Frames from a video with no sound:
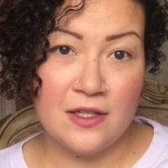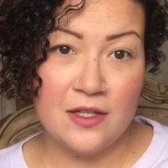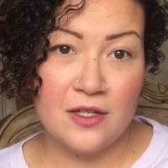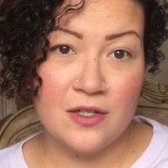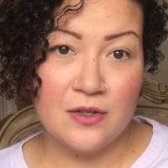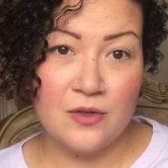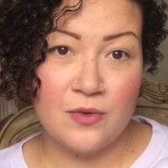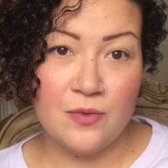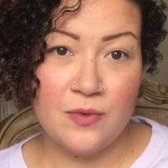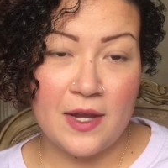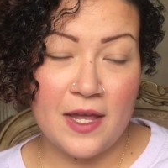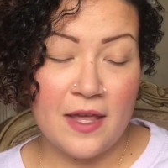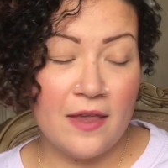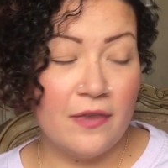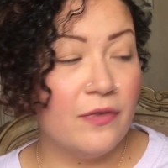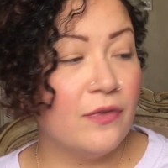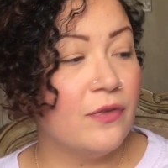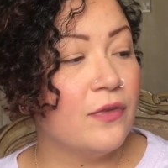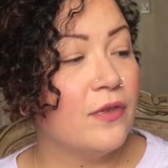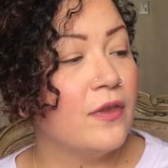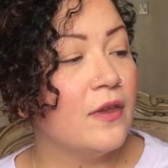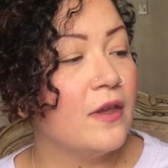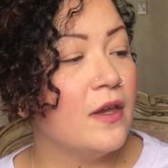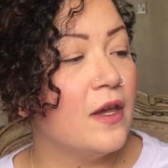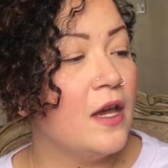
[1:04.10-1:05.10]
look
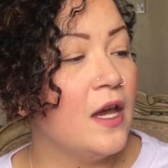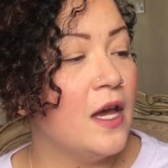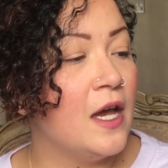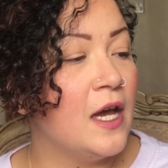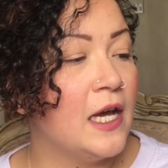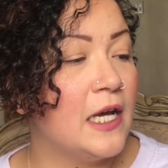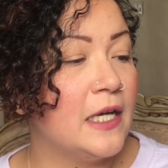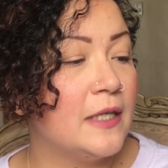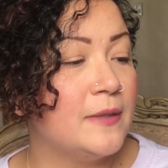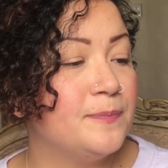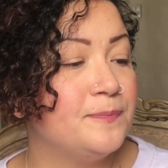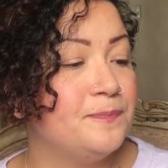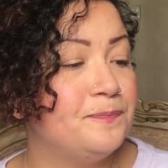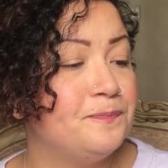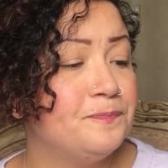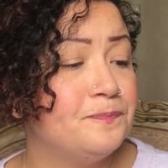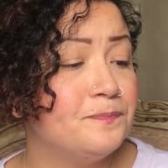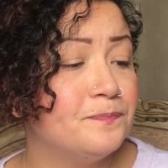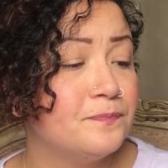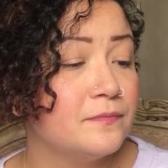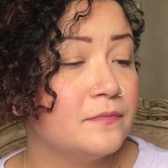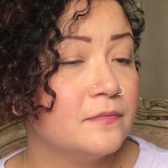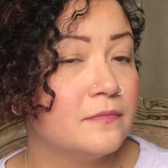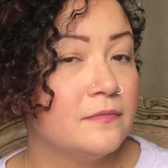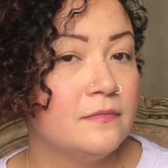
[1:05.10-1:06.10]
with. I
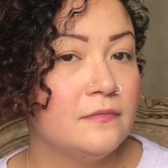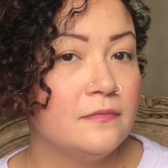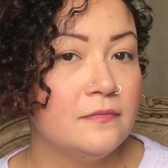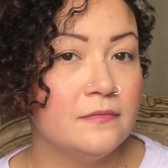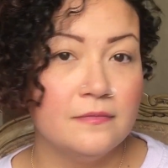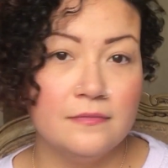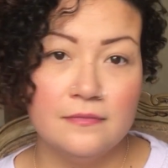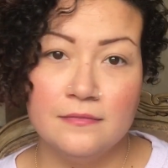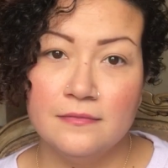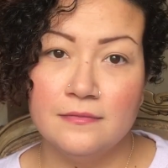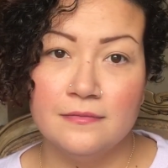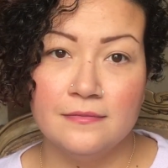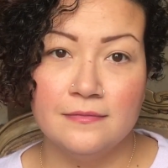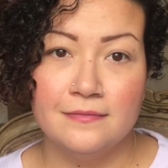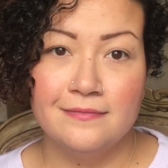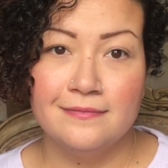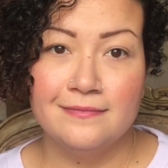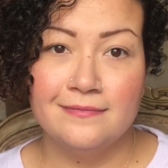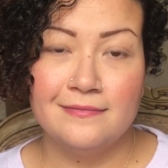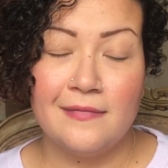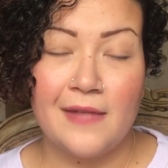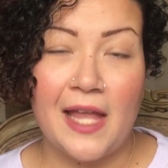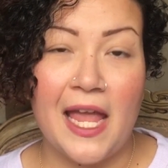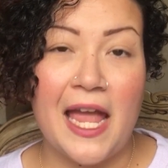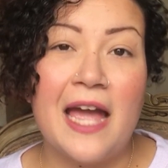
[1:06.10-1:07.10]

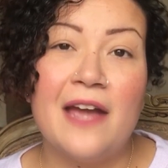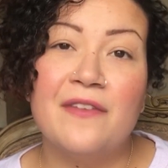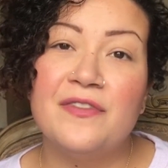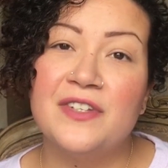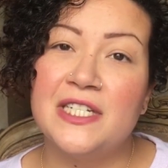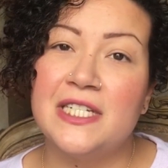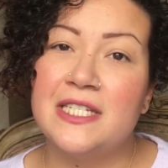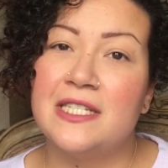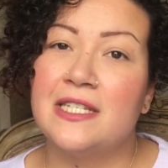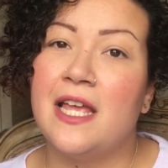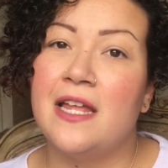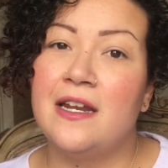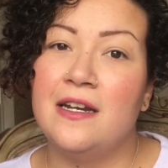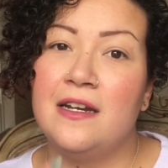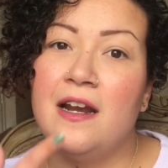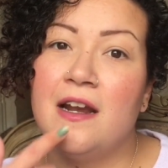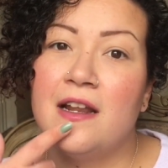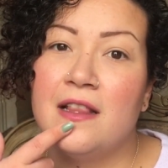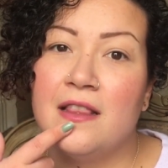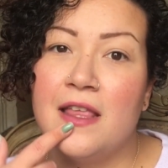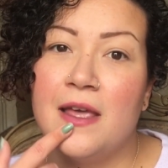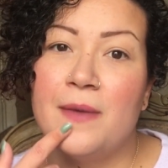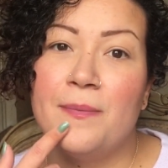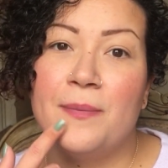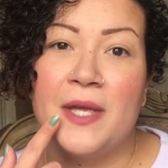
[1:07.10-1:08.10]
haven't decided
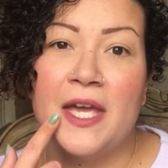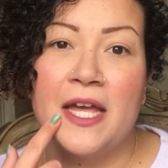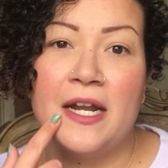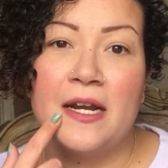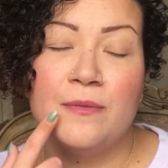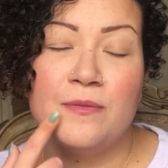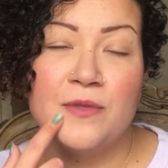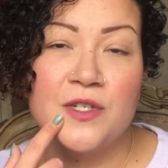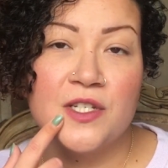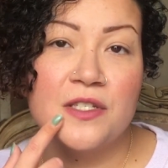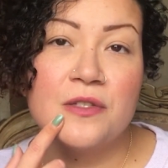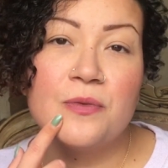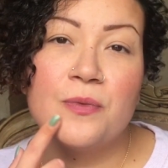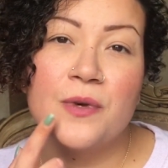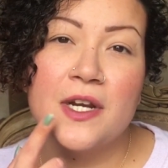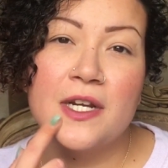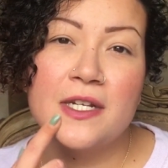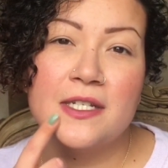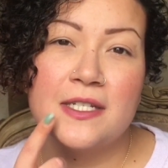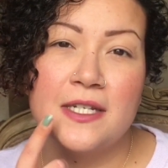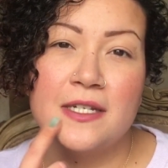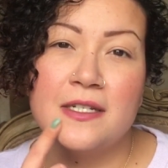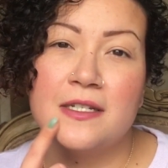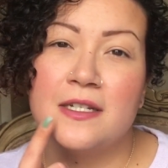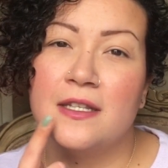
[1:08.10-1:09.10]
on a lip yet. I'm just
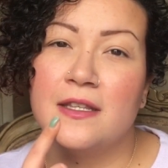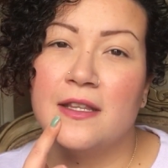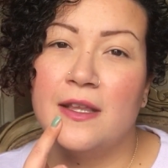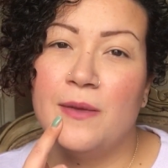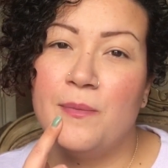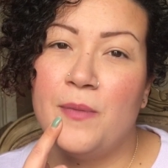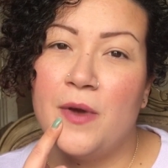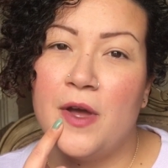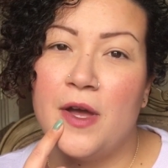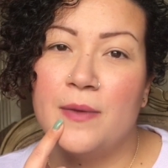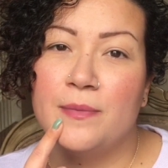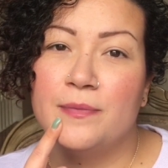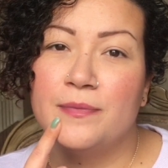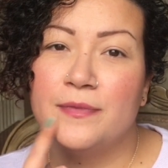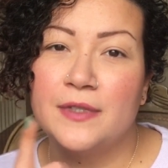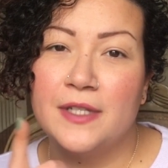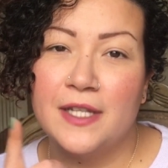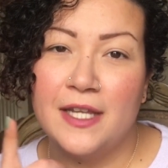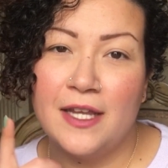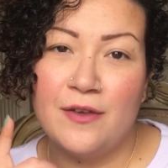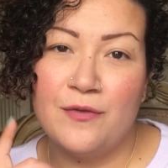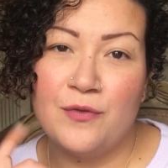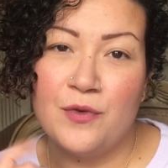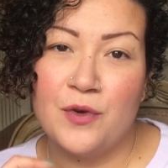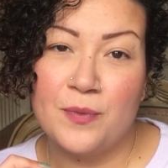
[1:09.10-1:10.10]
wearing tinted lip balm,
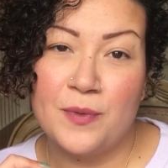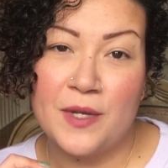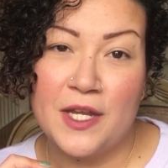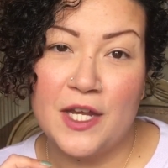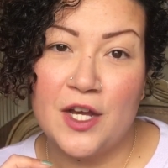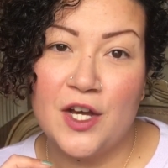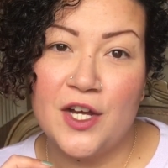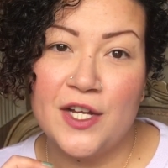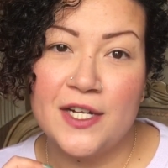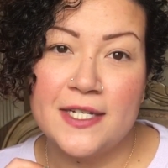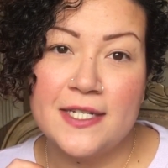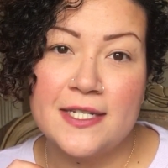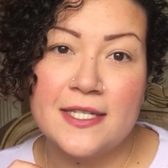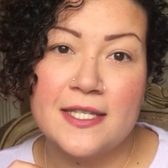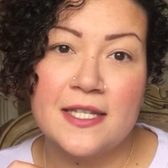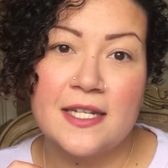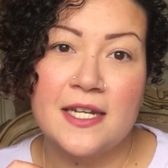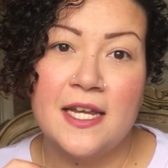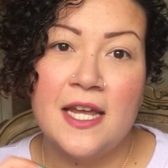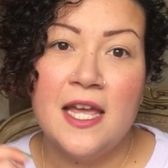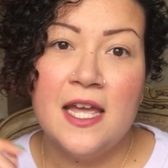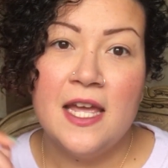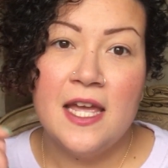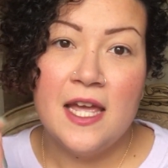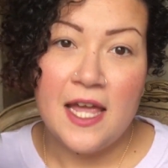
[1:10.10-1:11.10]
if we're being
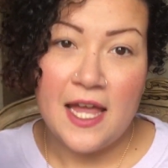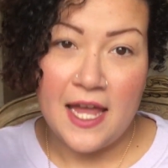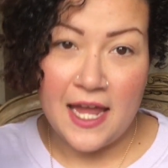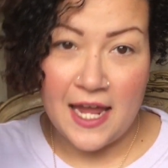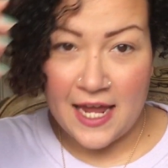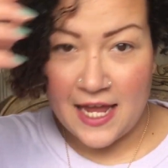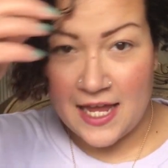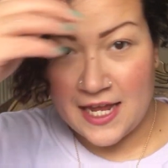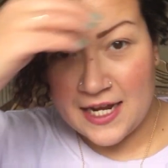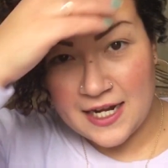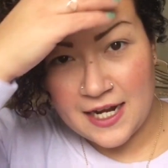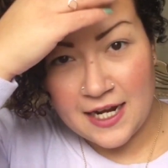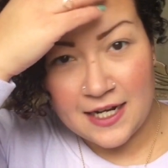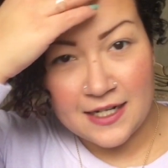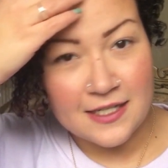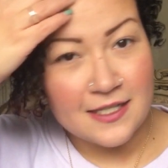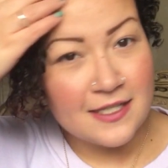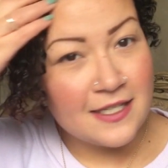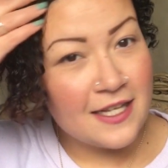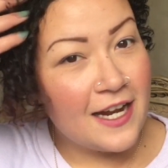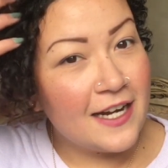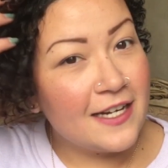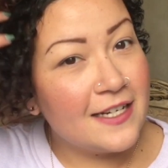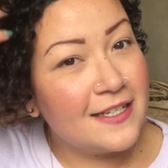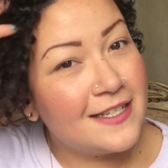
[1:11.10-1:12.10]
honest. And I
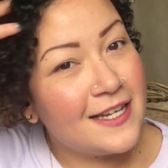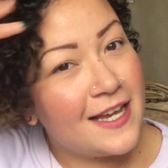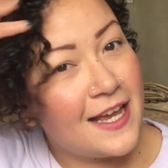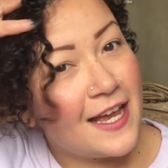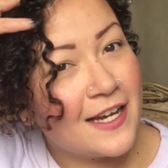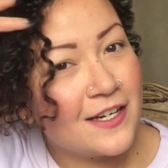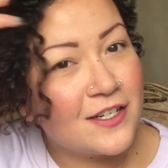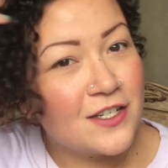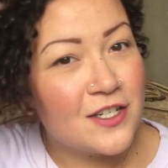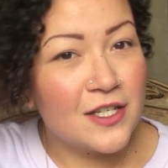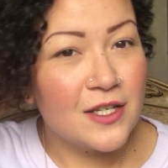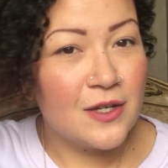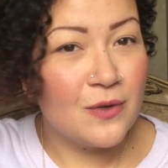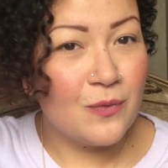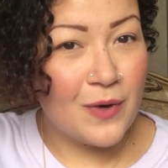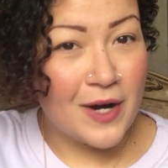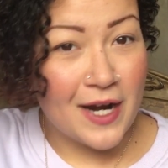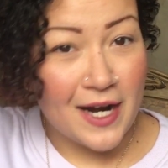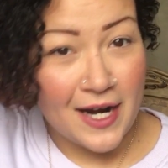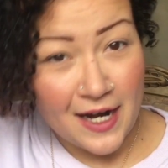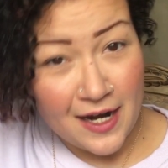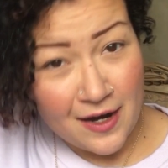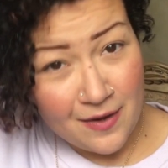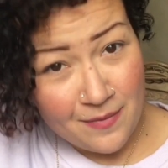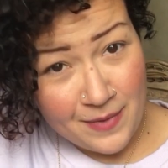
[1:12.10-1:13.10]
decided to actually
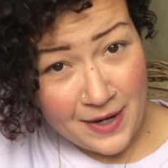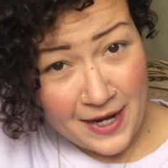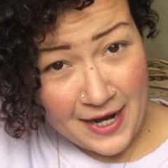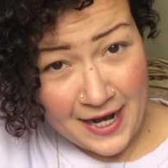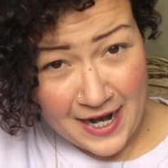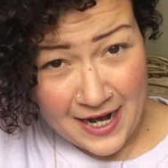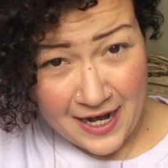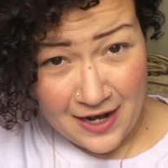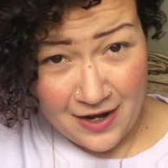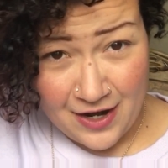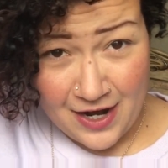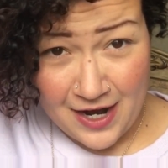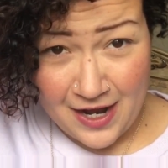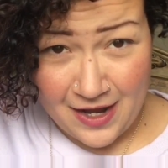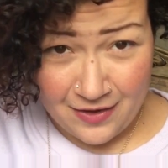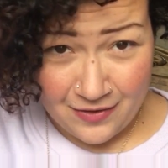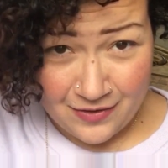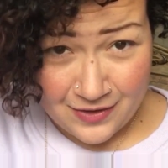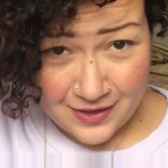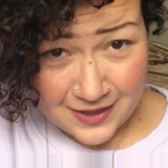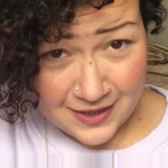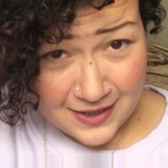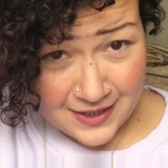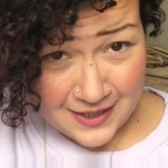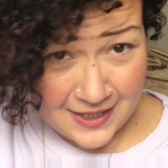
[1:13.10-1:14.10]
wear my hair
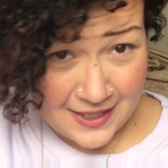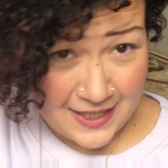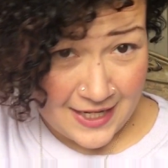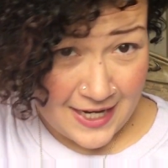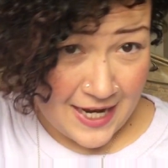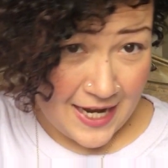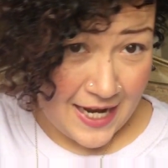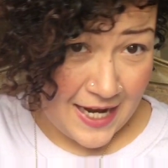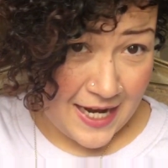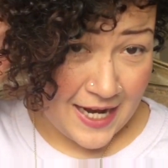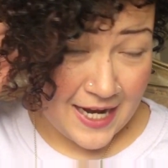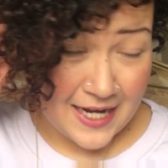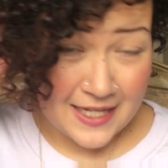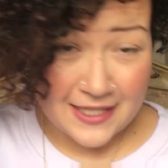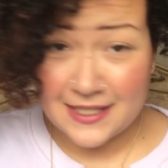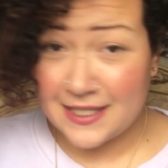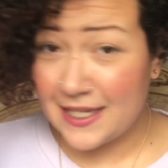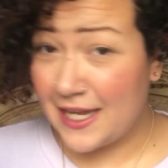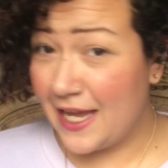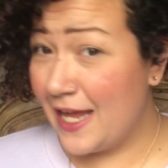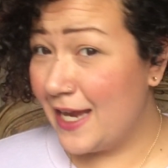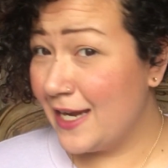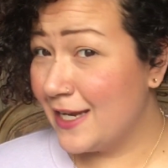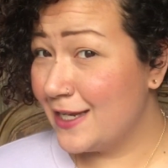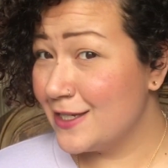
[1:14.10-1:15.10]
out today. It's
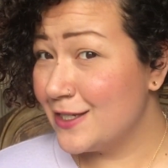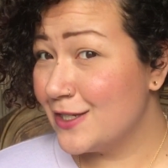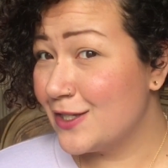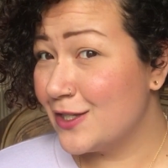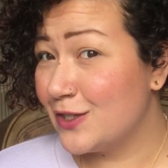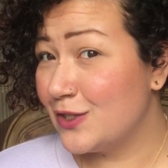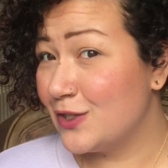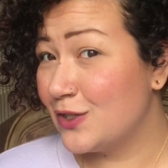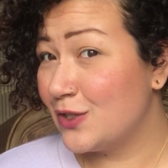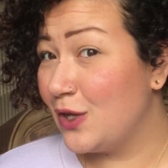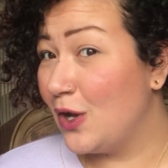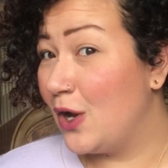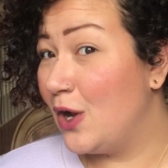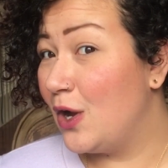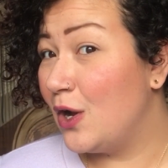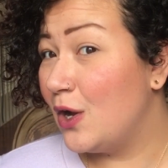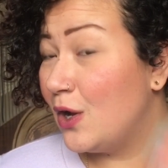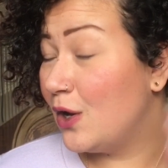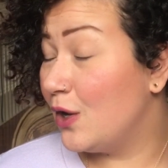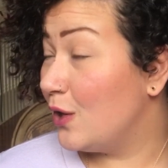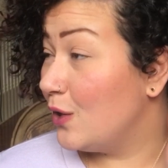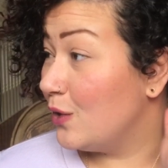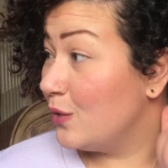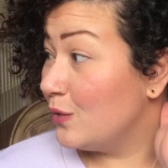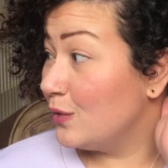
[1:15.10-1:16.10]
getting
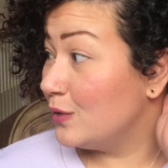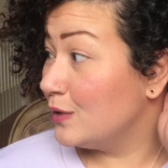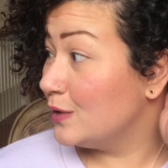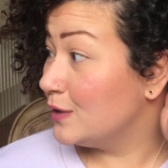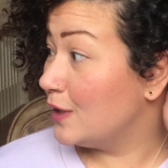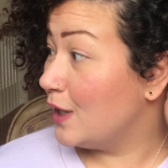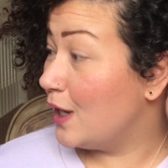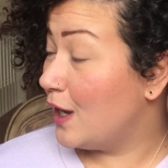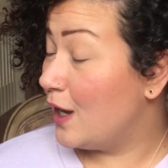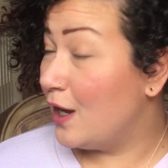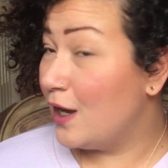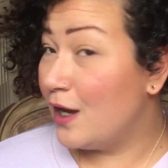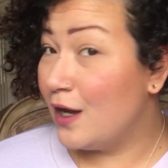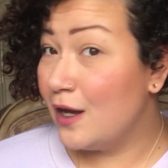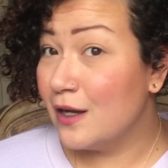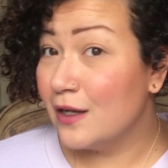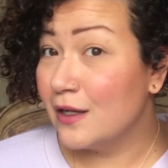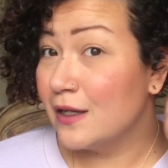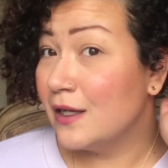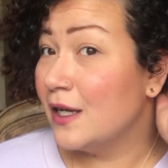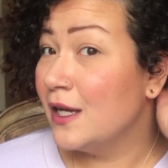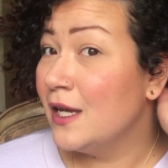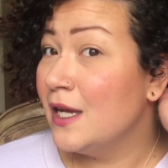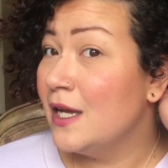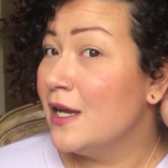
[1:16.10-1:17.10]
so
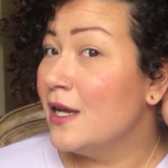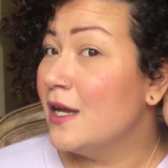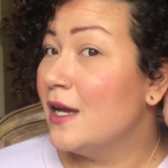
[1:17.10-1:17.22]
long.